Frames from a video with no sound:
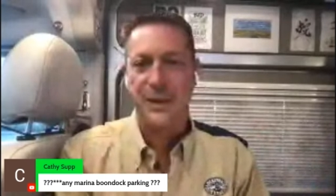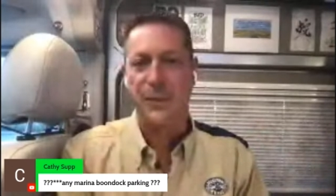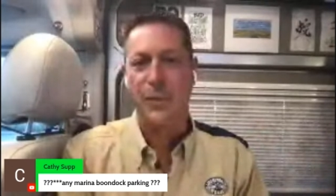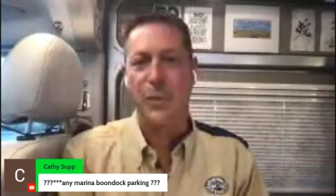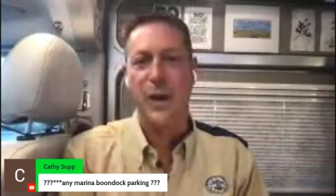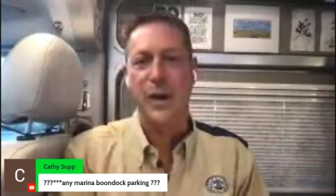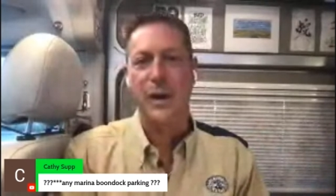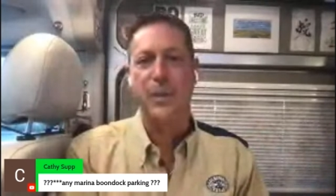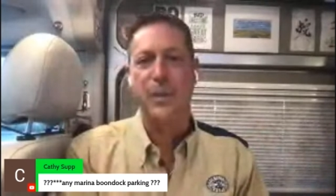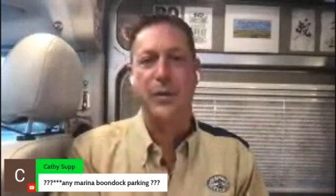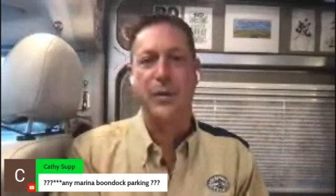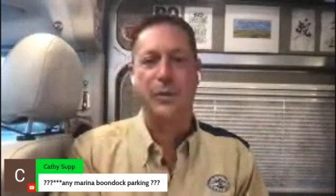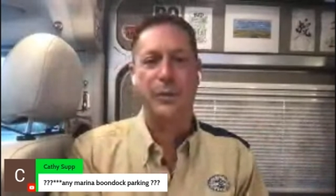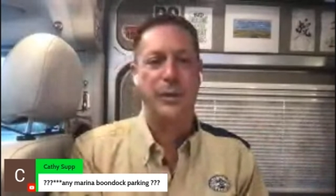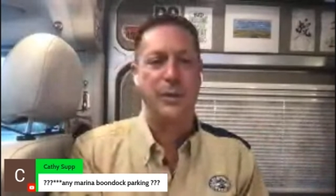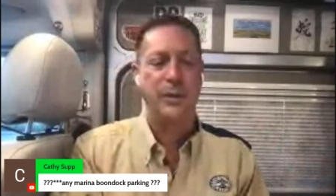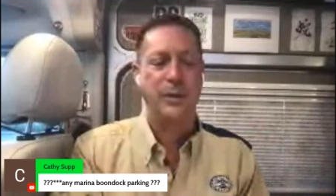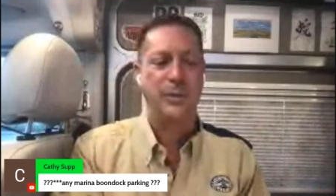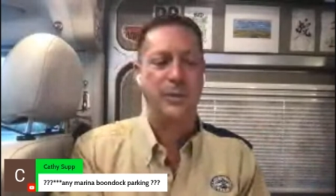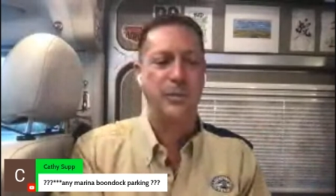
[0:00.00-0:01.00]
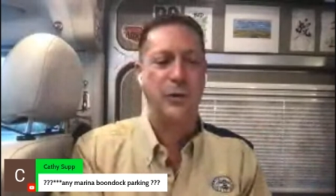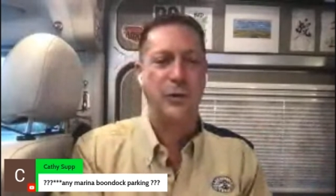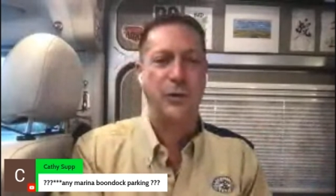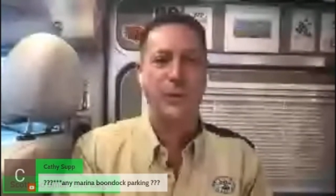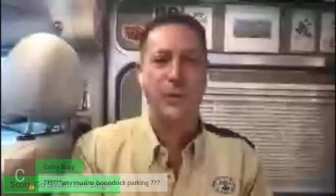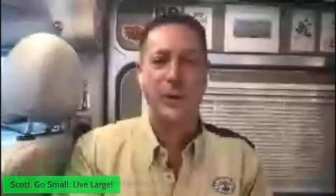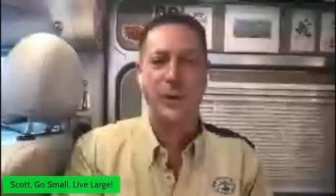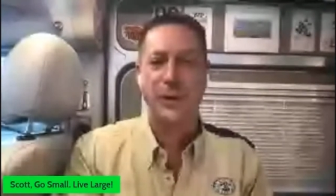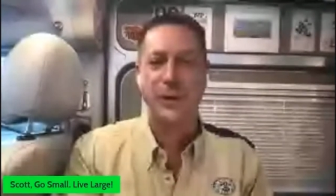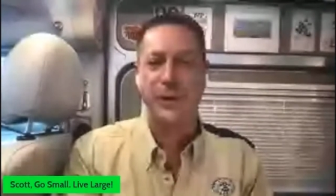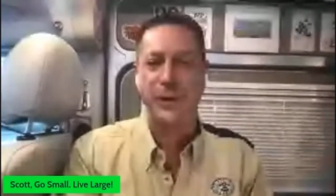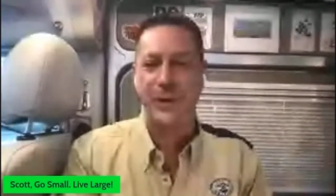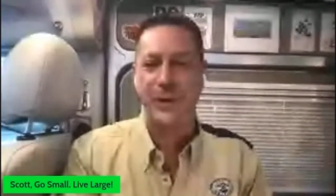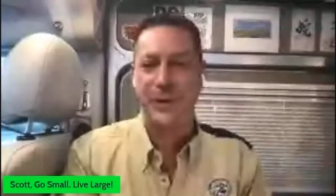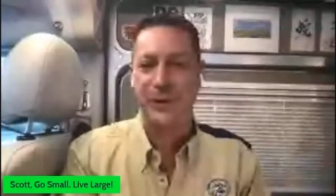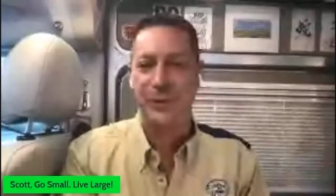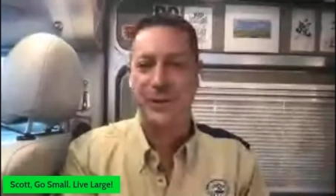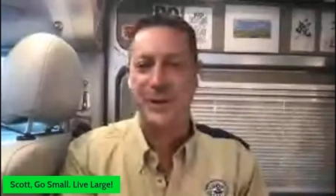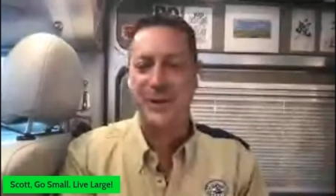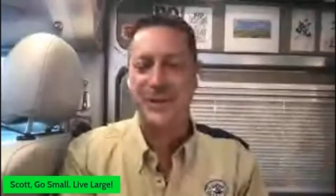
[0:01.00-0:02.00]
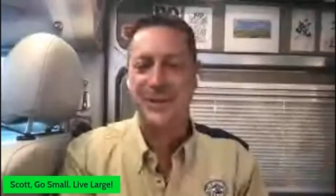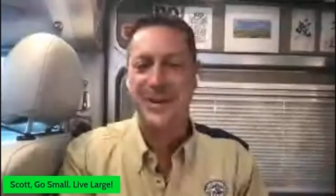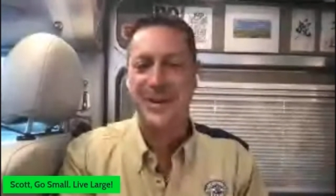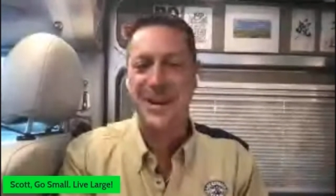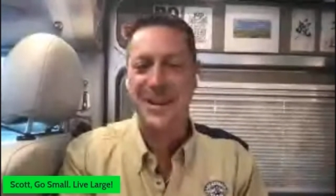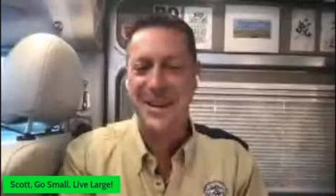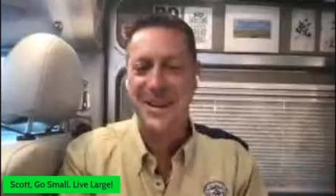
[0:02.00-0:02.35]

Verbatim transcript: I whine about the ridic most ridiculous things, right?